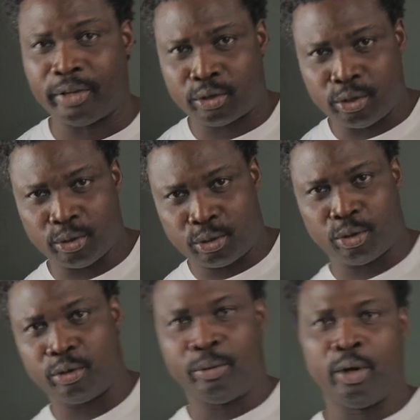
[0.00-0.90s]
into
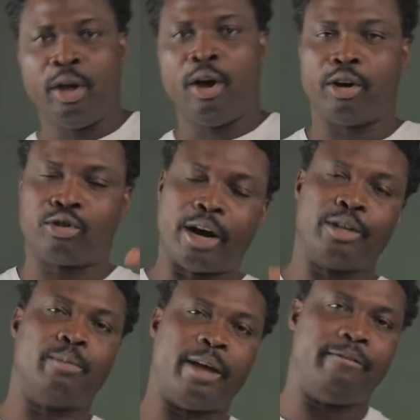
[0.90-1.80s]
YouTube or trying
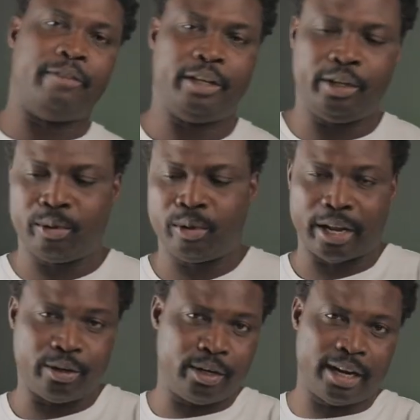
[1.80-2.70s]
to make video
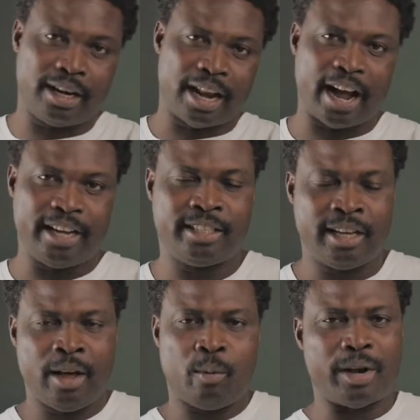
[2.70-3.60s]
and you need light
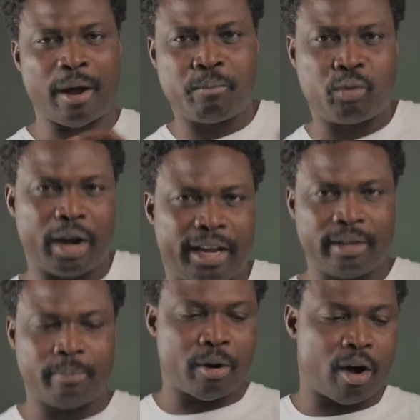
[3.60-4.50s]
without breaking
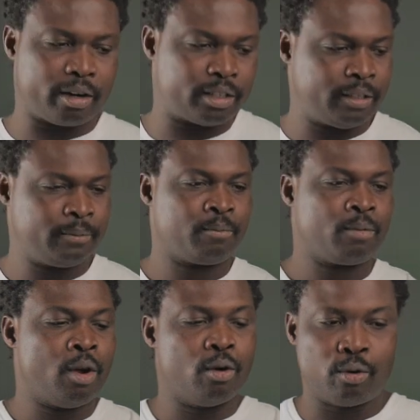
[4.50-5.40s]
the box,
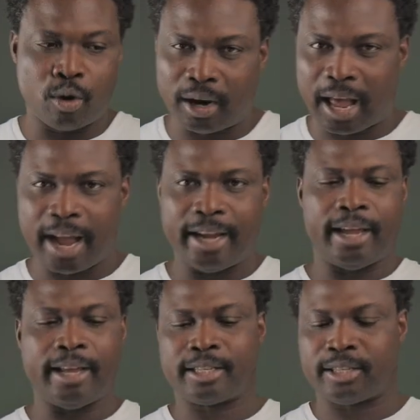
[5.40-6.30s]
Rollei
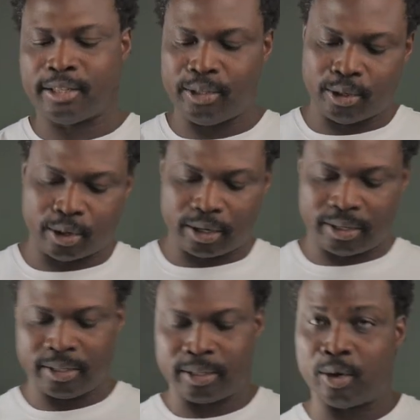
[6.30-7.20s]
is your
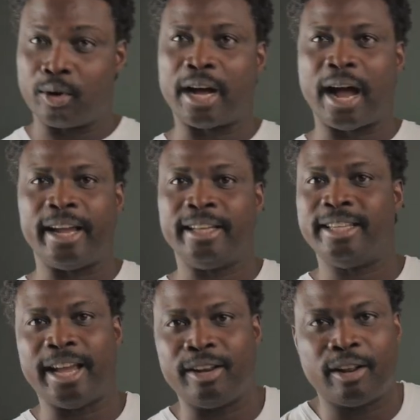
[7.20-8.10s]
go guide.
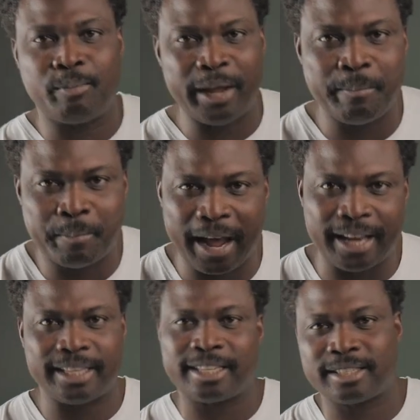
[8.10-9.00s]
They are not being
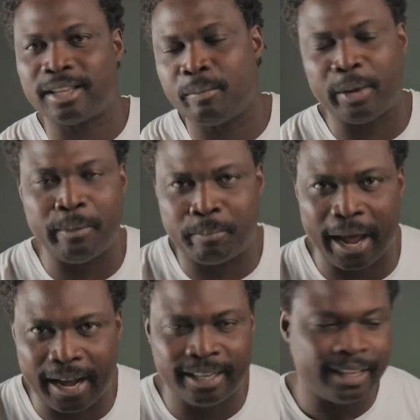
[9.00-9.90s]
paid. This is not being
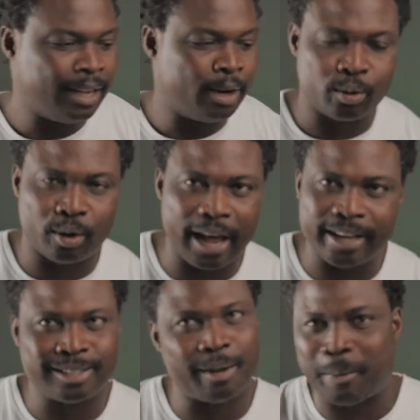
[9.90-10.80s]
paid. Rollei
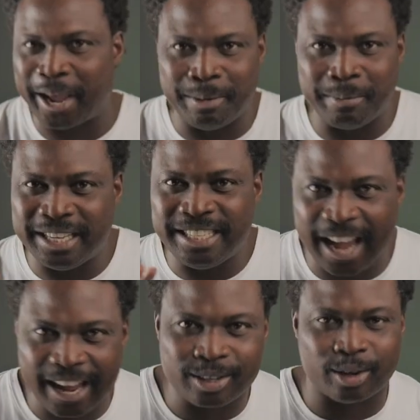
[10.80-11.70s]
is not paying me
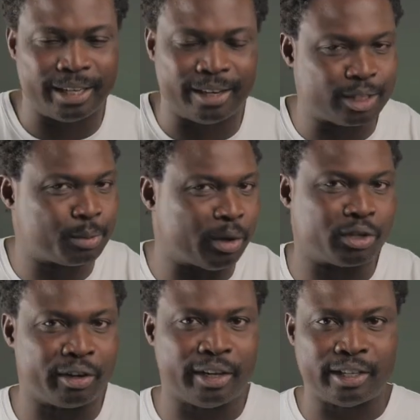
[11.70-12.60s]
yet, or they are not
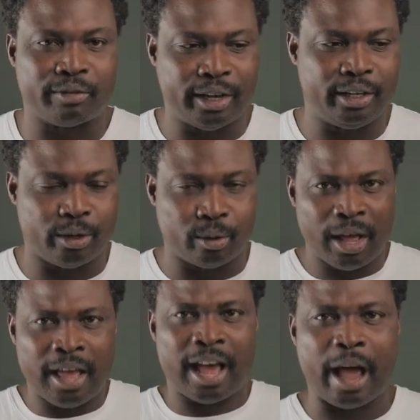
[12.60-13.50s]
sponsoring this video.
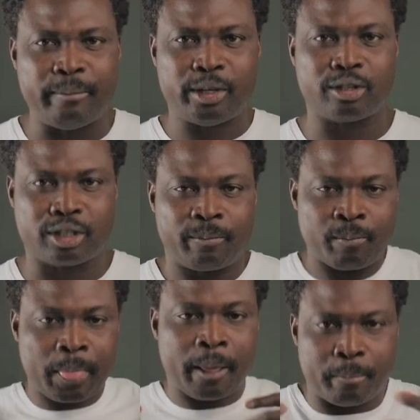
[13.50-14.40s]
I'm just
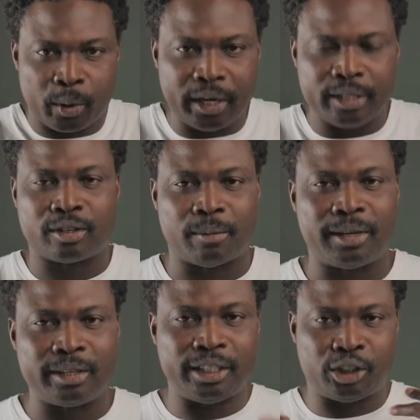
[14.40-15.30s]
putting
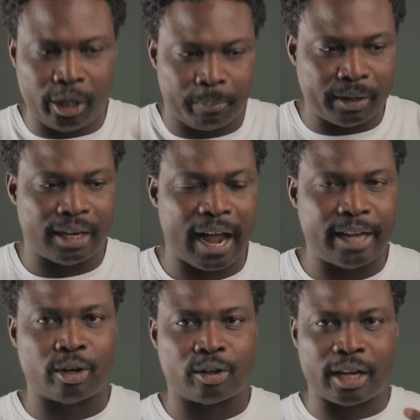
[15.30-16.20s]
some cheaper
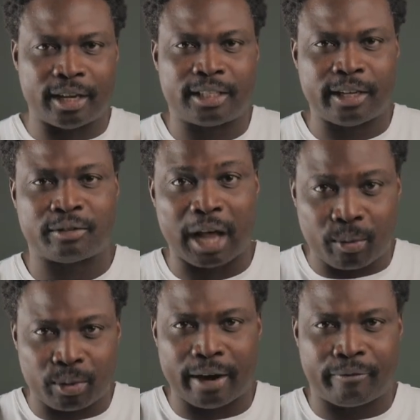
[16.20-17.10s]
light alternatives
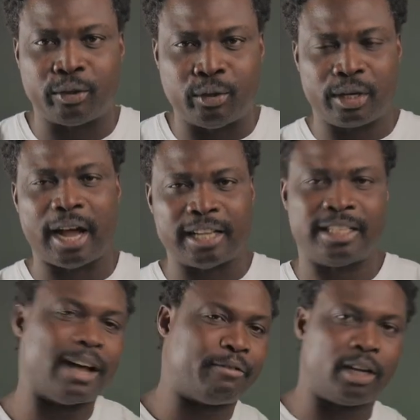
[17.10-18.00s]
out there for you guys.
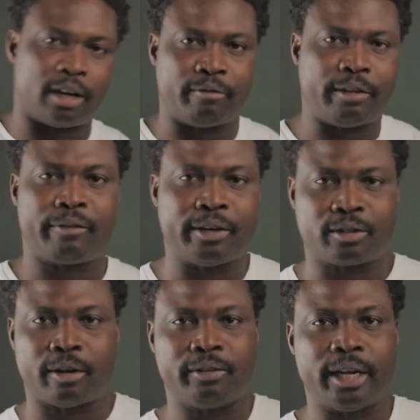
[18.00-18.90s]
They have a lot of different
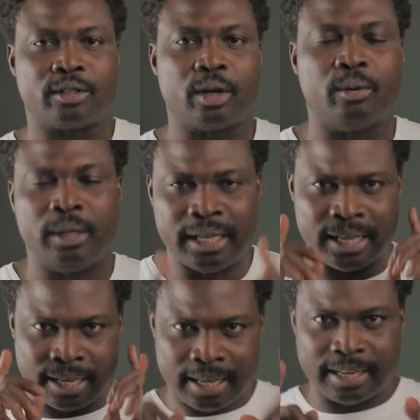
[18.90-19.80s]
stuff there. So
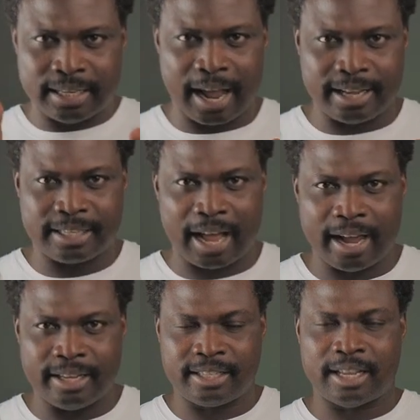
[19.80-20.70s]
nice
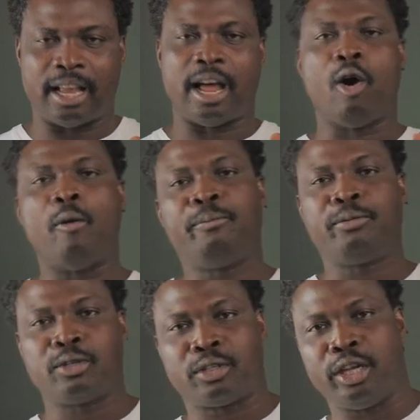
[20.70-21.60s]
guys, and I hope
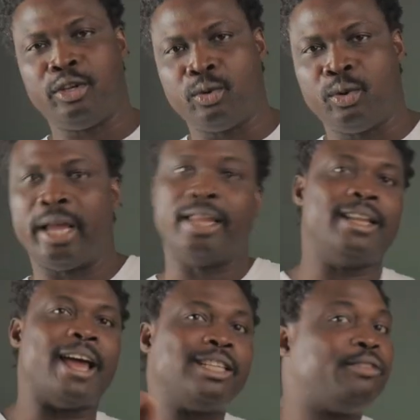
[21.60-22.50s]
to see you in the
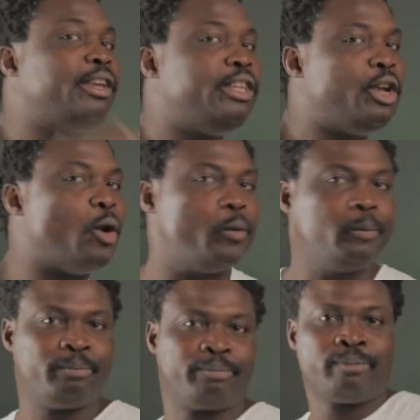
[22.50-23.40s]
next
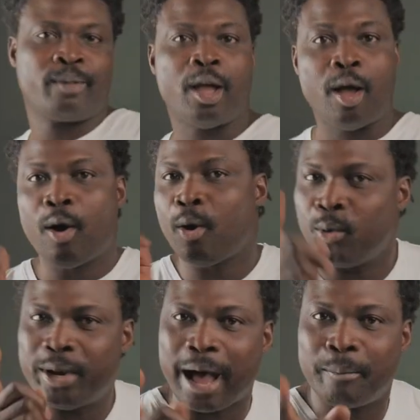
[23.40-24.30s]
video.
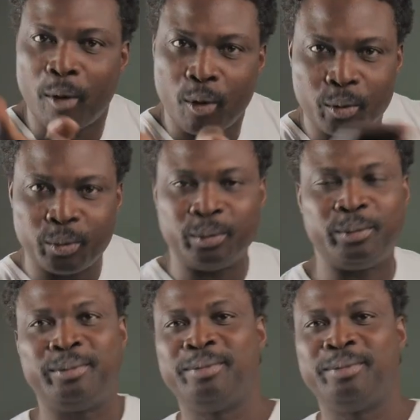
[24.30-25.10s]
Odabo.